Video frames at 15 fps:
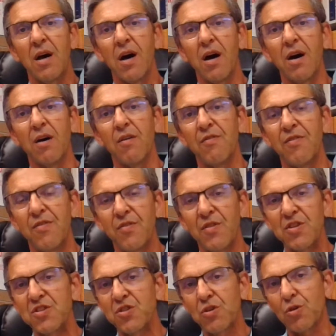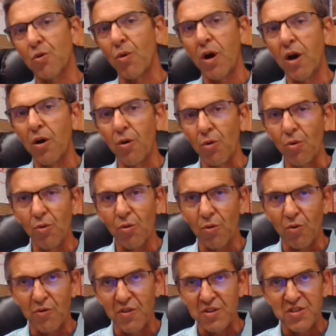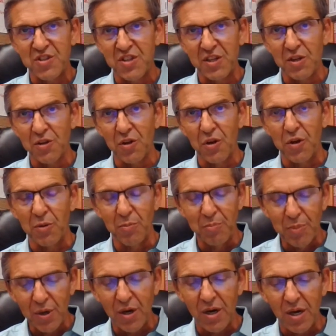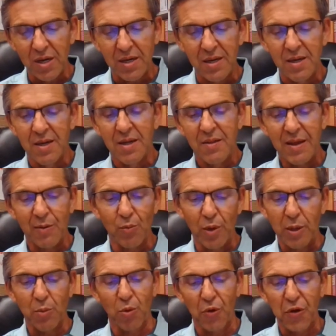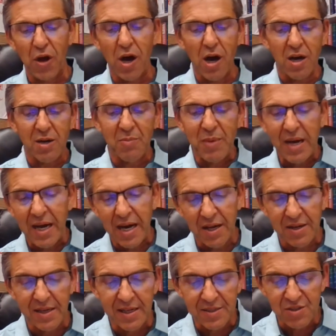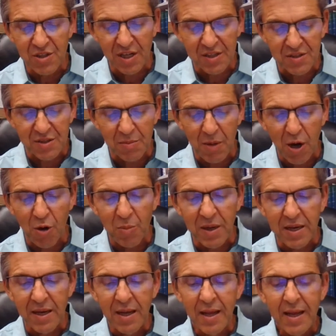of the scroll or the sealed book that we will talk about in just a moment.